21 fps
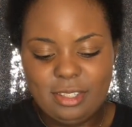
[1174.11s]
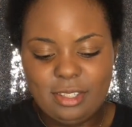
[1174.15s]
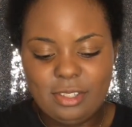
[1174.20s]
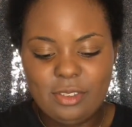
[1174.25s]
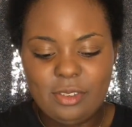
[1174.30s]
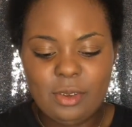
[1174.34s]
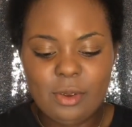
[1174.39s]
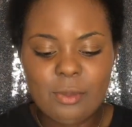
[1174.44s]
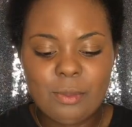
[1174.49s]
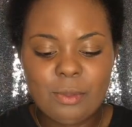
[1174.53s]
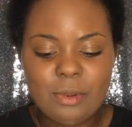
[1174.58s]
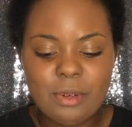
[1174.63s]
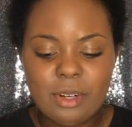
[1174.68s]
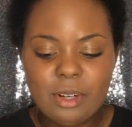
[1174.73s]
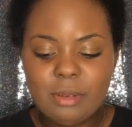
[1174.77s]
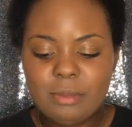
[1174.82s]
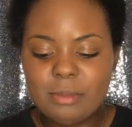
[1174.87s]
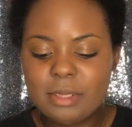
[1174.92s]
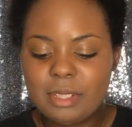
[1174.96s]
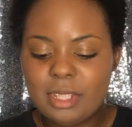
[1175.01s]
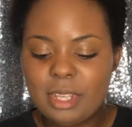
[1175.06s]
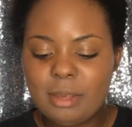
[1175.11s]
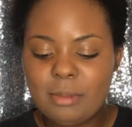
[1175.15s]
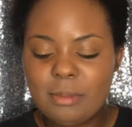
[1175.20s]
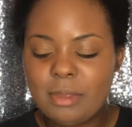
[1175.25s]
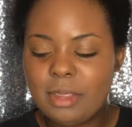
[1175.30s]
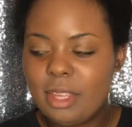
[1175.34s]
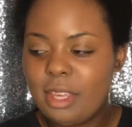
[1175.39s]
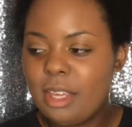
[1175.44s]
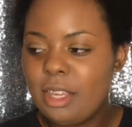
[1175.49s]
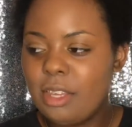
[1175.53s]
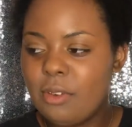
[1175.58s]
You open up, same
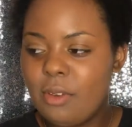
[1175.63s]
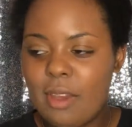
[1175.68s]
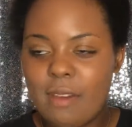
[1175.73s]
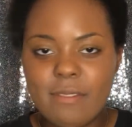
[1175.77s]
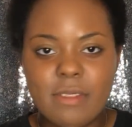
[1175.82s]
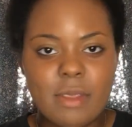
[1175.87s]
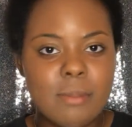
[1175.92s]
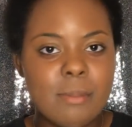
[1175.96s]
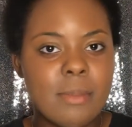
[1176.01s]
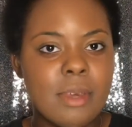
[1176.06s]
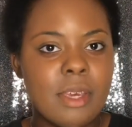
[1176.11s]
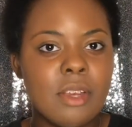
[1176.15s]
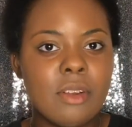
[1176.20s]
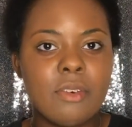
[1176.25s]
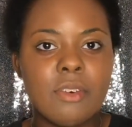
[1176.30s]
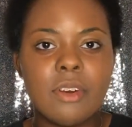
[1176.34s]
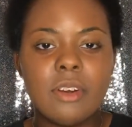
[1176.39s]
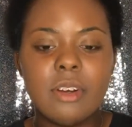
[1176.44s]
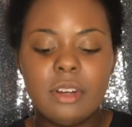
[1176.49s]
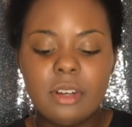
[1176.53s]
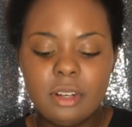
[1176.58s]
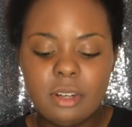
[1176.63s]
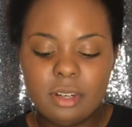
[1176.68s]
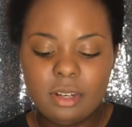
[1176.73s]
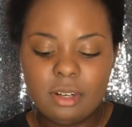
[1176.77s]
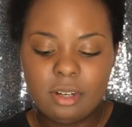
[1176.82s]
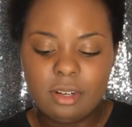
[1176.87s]
thing. You have the mirror